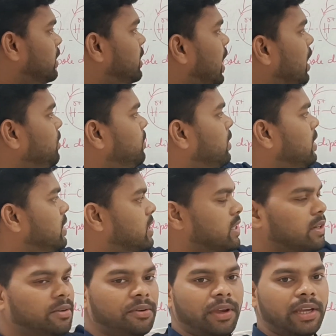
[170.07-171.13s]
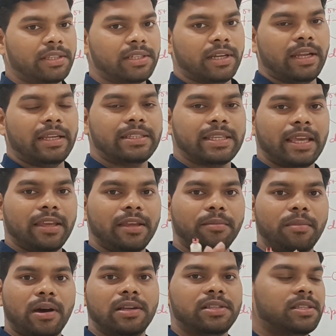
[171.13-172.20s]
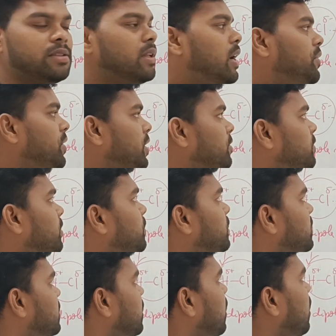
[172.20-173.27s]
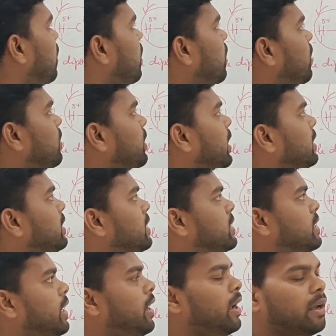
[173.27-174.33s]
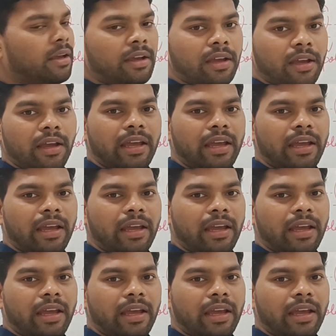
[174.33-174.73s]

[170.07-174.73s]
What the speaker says: dipole is created. It's an imaginary force, or it is a